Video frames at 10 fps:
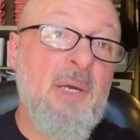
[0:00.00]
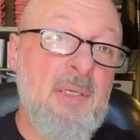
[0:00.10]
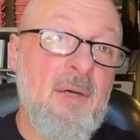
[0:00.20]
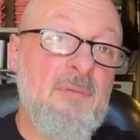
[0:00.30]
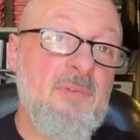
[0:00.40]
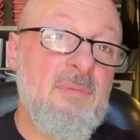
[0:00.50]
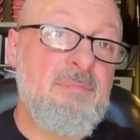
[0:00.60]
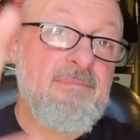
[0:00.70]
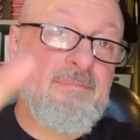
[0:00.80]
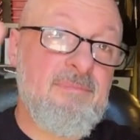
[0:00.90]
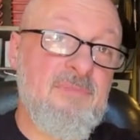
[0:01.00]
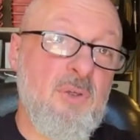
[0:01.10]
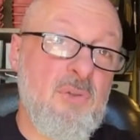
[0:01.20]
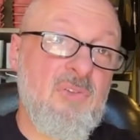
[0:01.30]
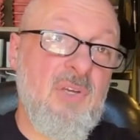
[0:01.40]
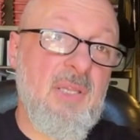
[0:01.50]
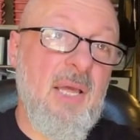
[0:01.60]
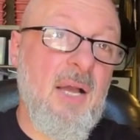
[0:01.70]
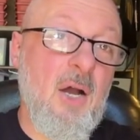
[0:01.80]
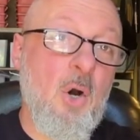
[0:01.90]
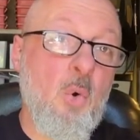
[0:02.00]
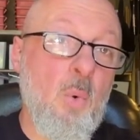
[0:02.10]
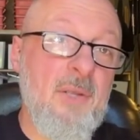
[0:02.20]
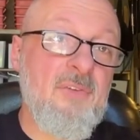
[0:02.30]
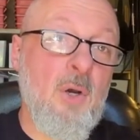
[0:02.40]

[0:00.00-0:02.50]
gloves. Forgot to say that. Always